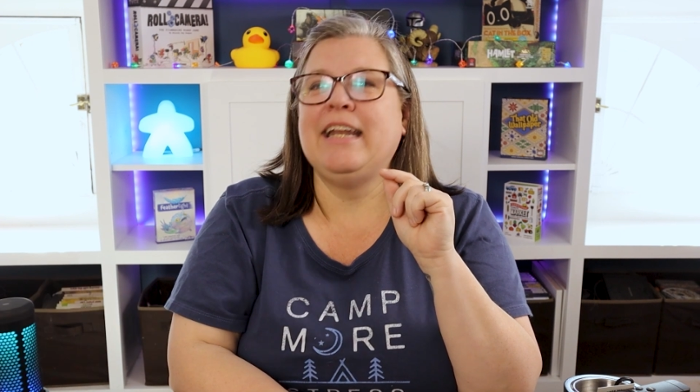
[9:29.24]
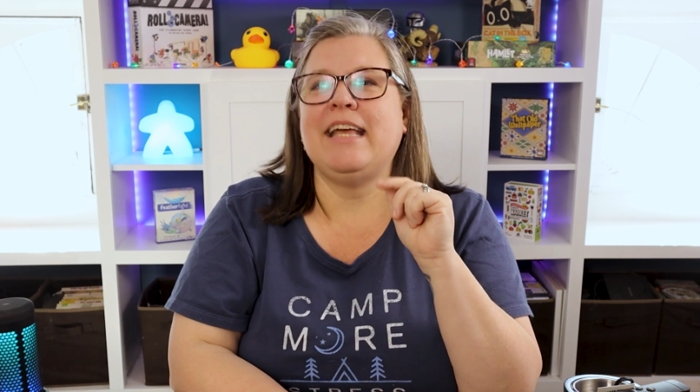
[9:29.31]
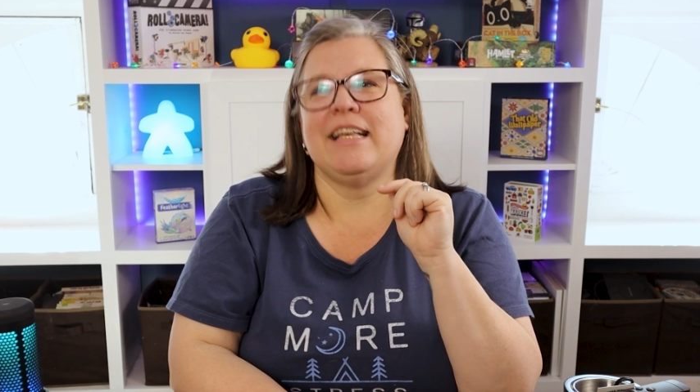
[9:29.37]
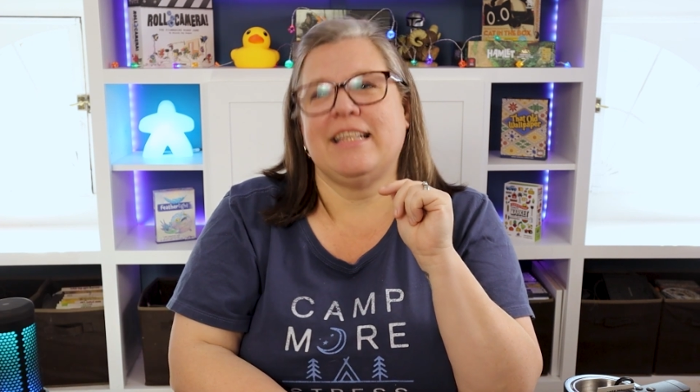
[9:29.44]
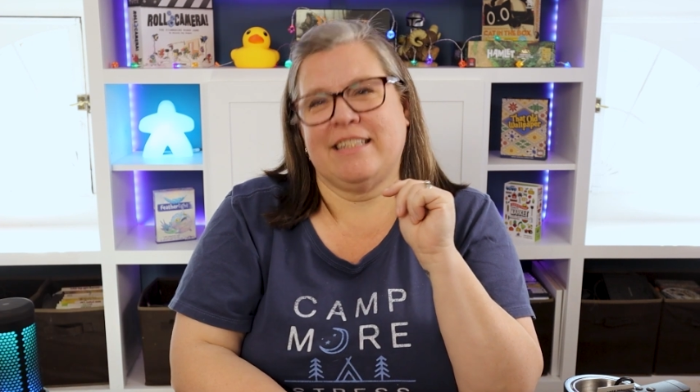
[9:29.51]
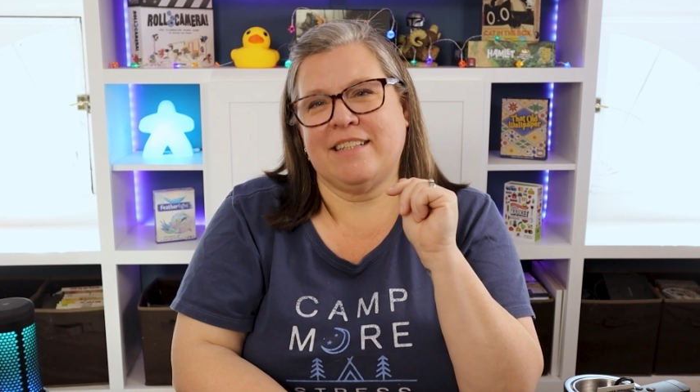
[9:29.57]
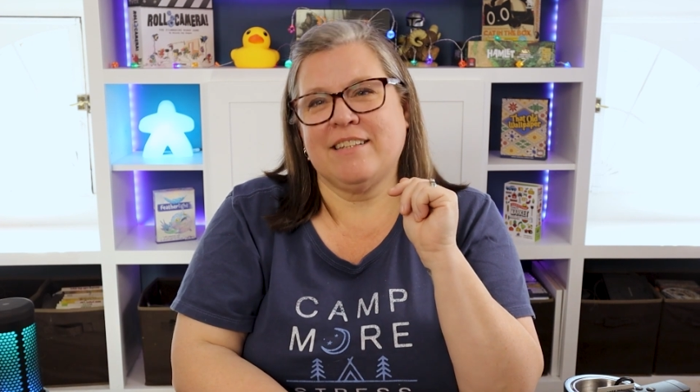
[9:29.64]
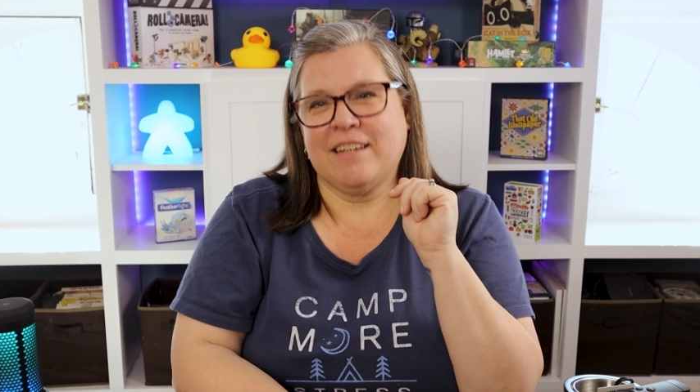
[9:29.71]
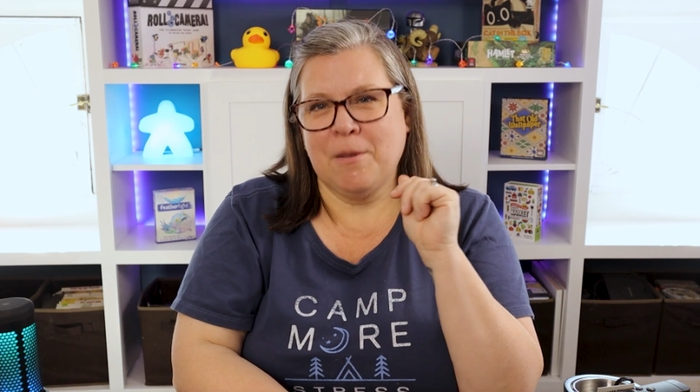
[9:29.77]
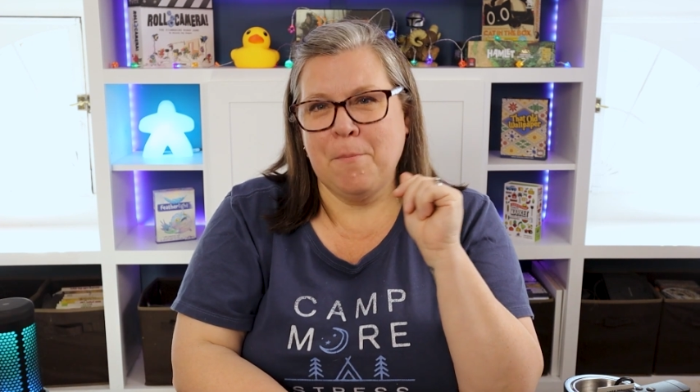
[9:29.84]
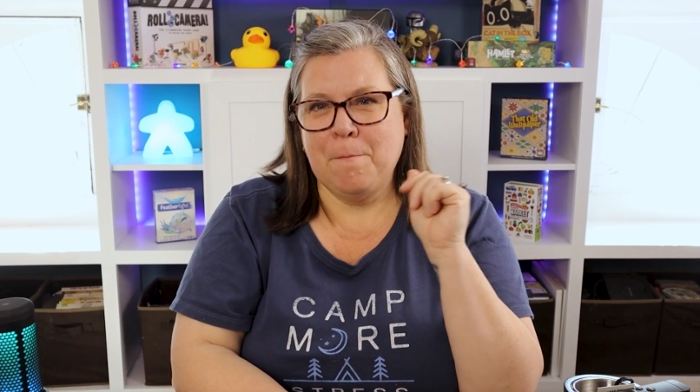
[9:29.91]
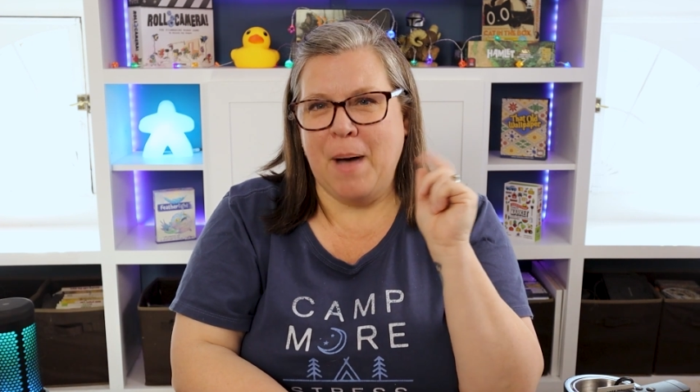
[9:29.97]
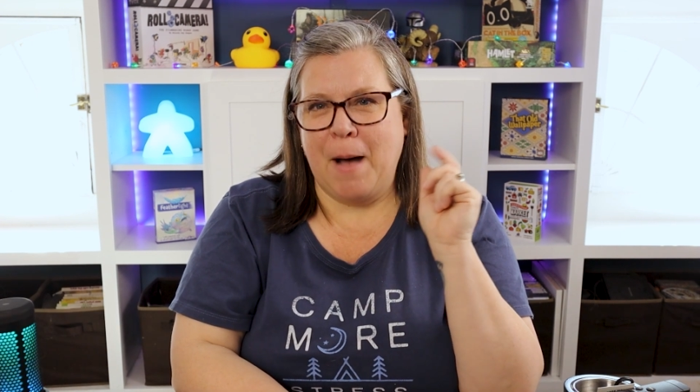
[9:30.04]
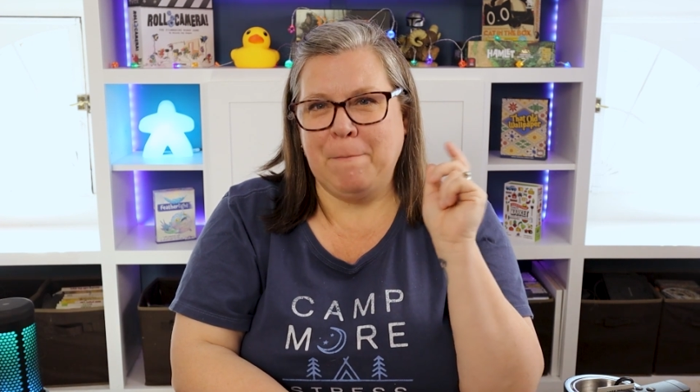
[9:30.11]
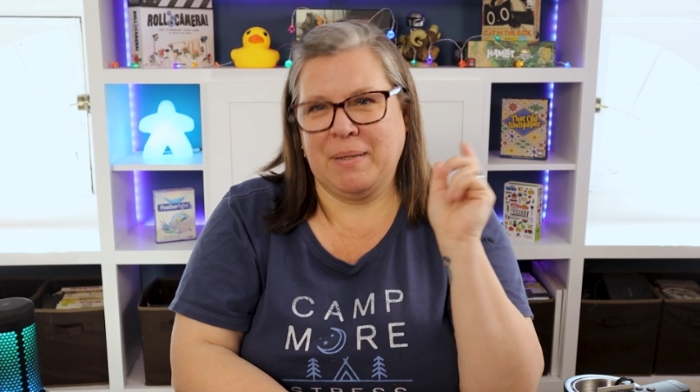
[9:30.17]
It is.
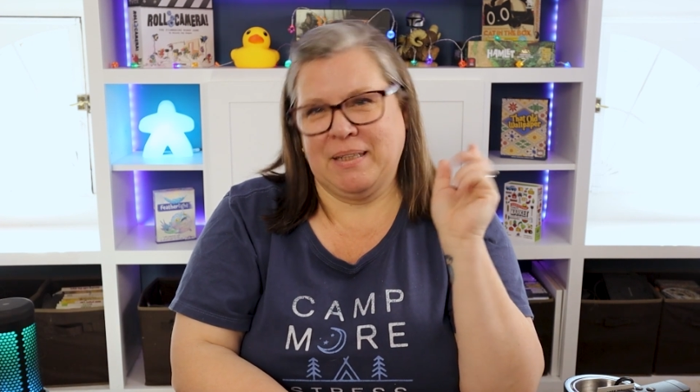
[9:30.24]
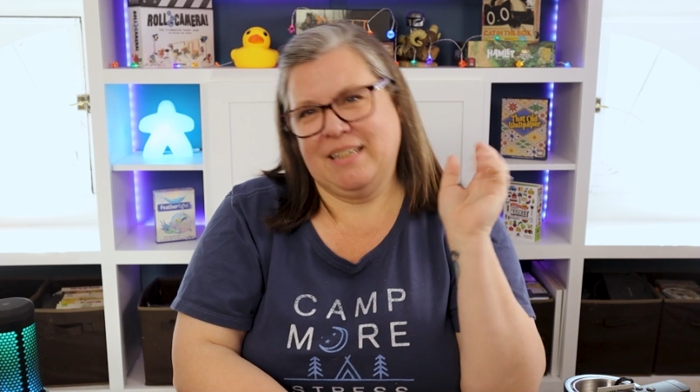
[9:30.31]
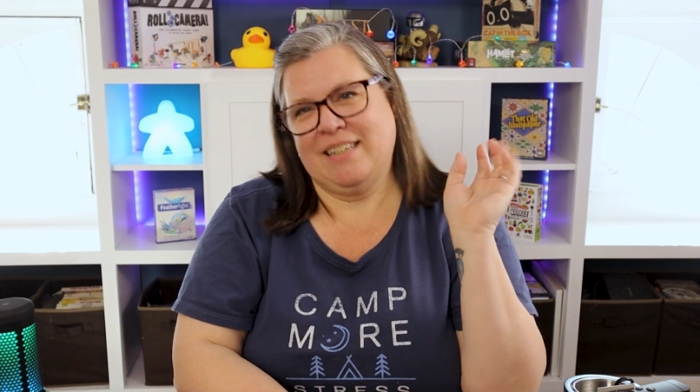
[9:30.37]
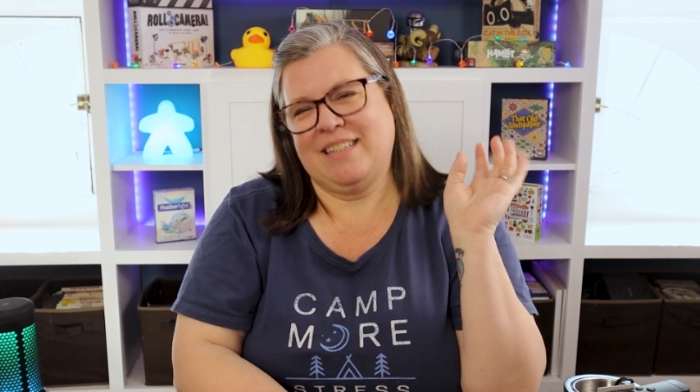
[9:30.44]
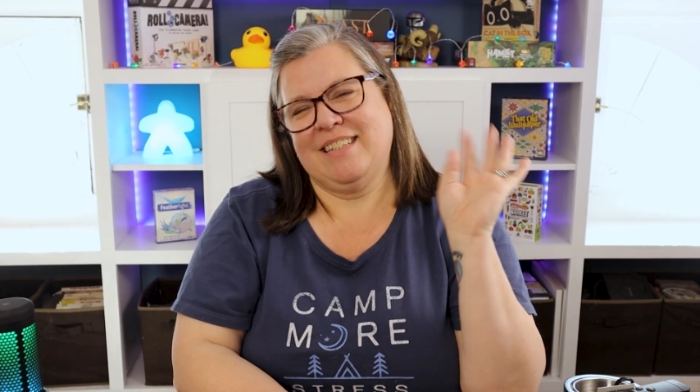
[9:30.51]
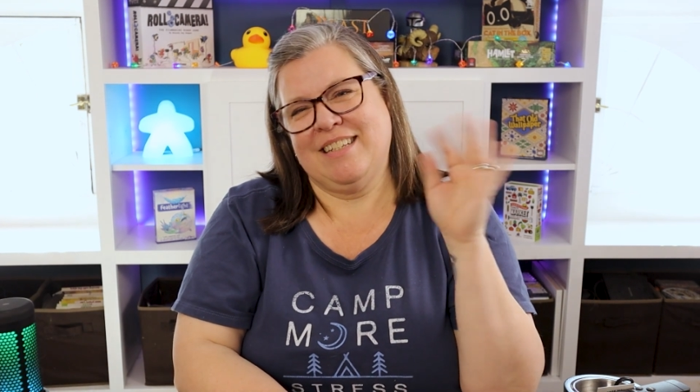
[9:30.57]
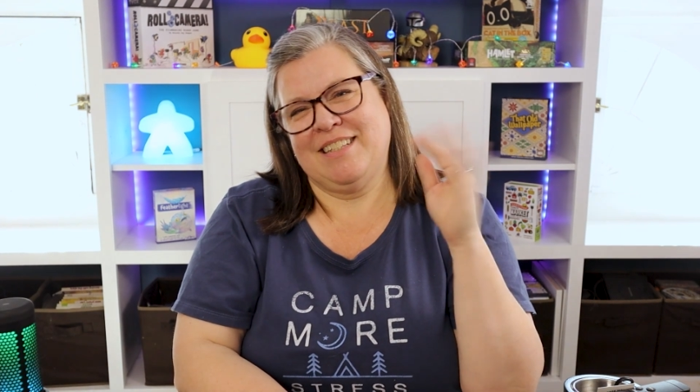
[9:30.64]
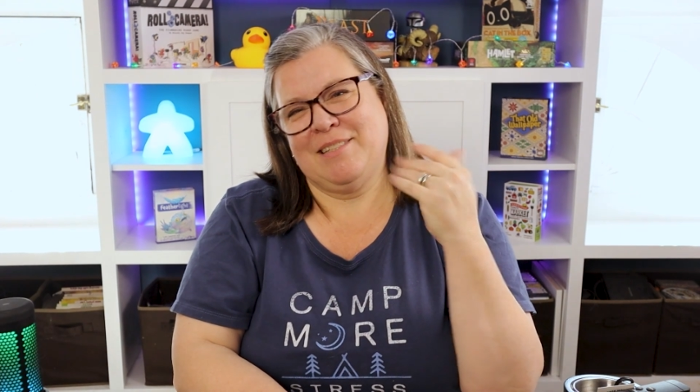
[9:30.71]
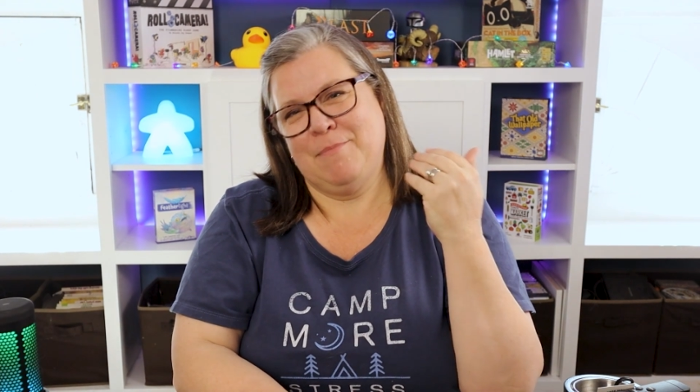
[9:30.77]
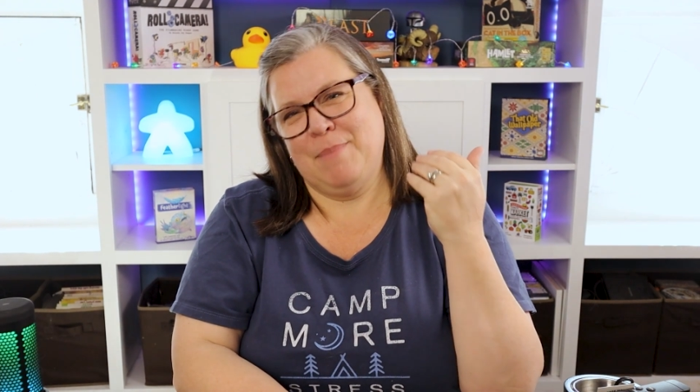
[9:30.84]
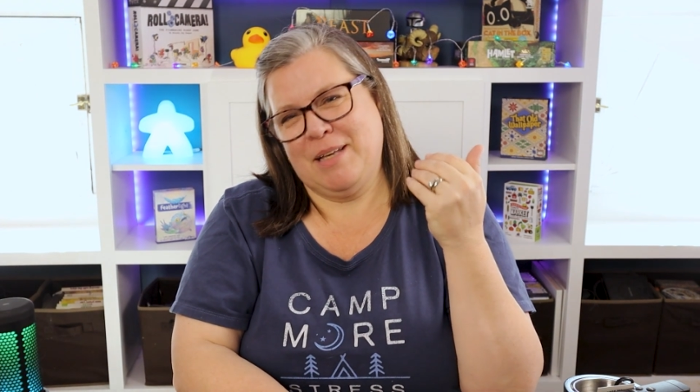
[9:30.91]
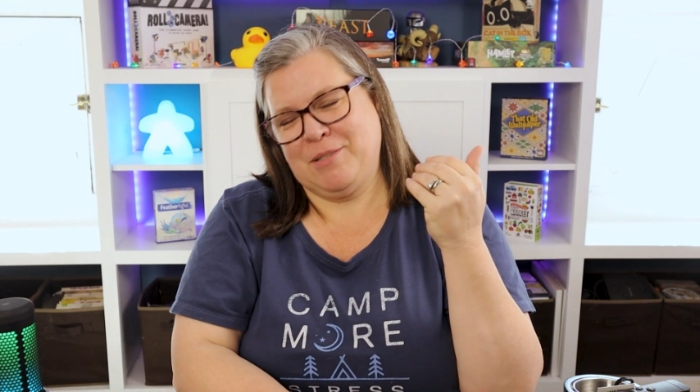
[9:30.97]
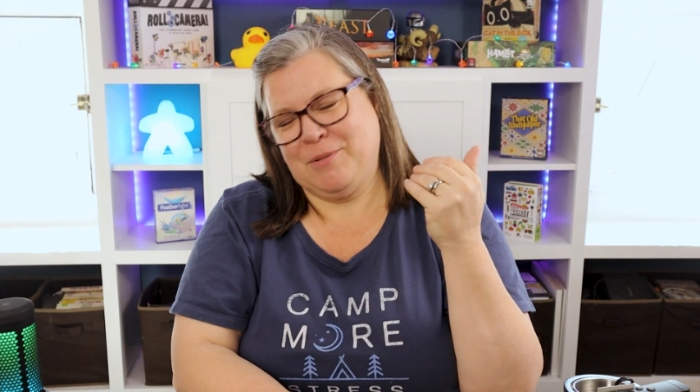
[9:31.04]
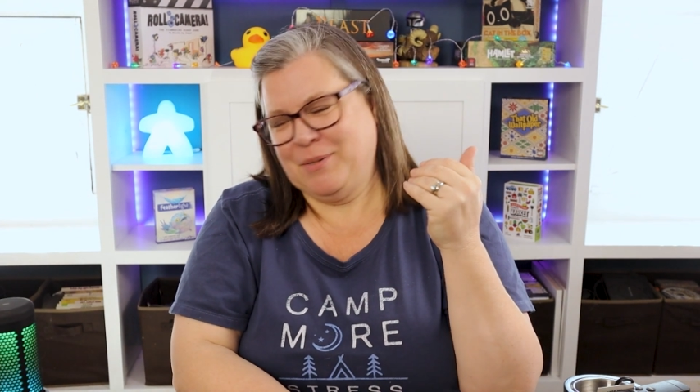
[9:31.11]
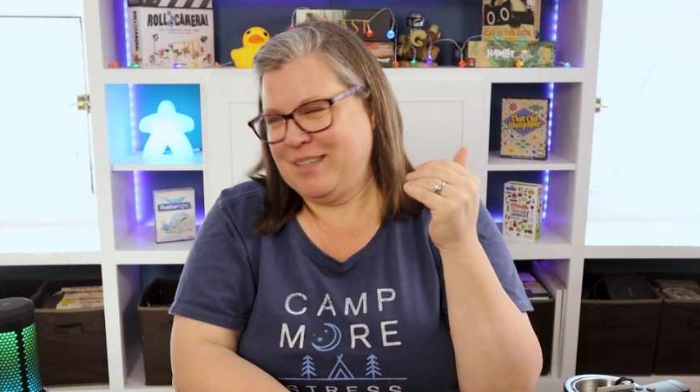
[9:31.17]
Combopolis is the
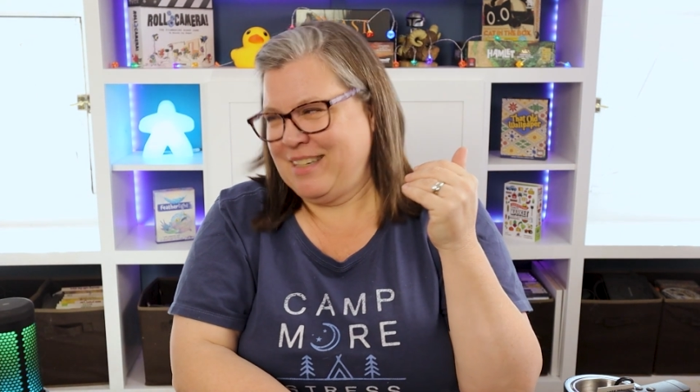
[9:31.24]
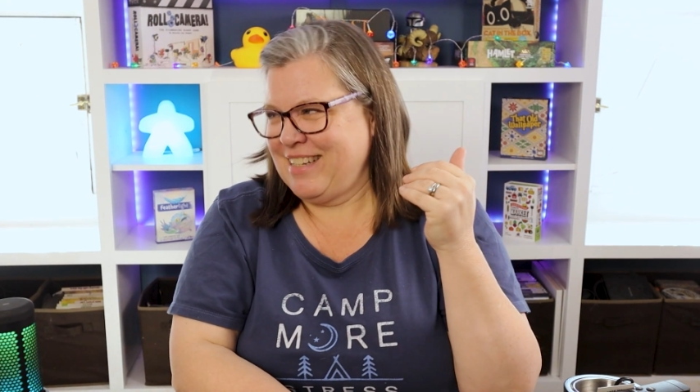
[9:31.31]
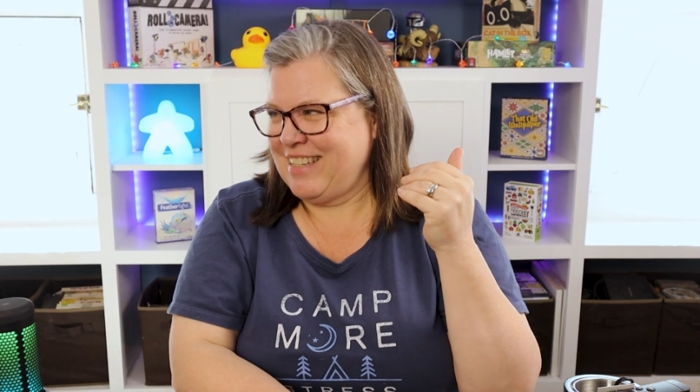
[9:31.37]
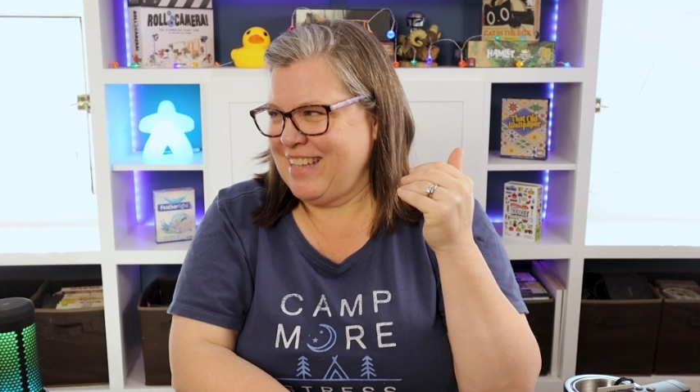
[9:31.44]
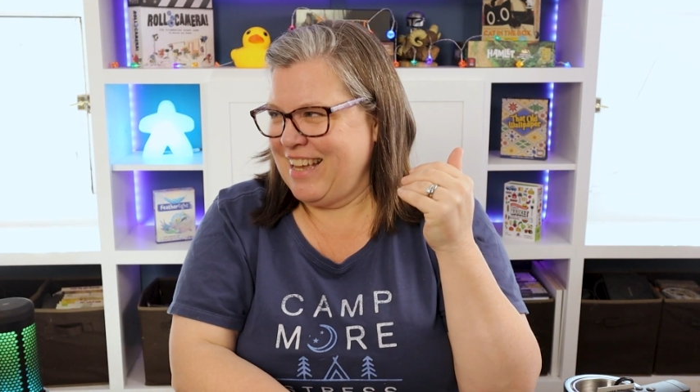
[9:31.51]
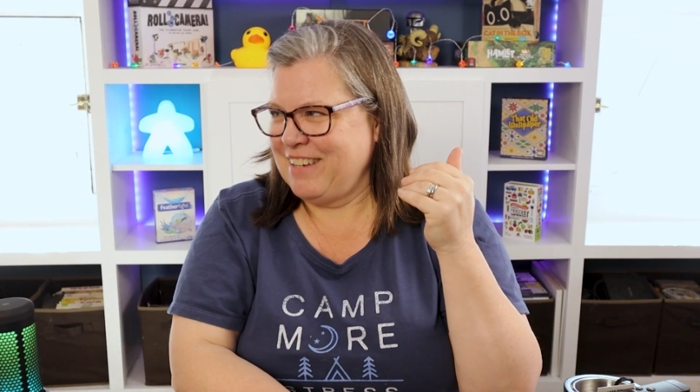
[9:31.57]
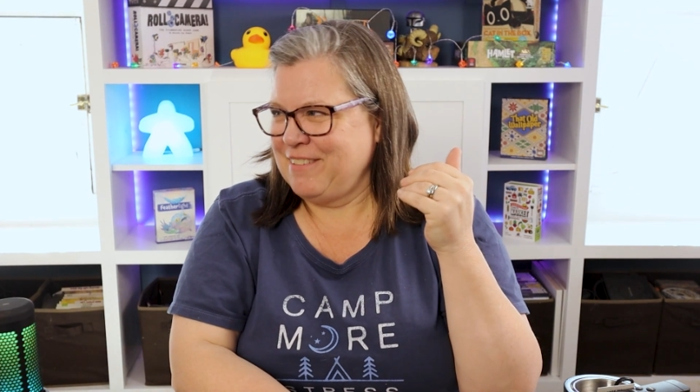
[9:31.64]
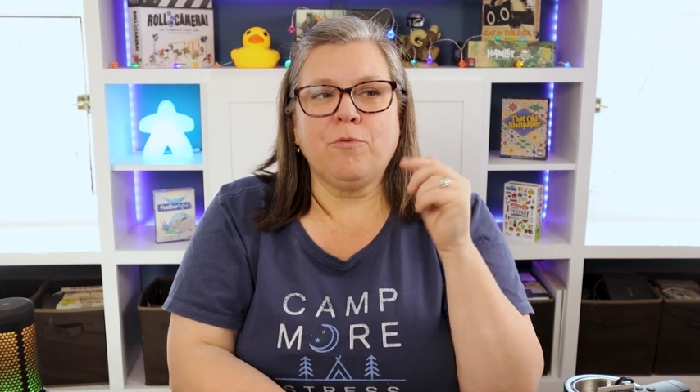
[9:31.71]
best one to say.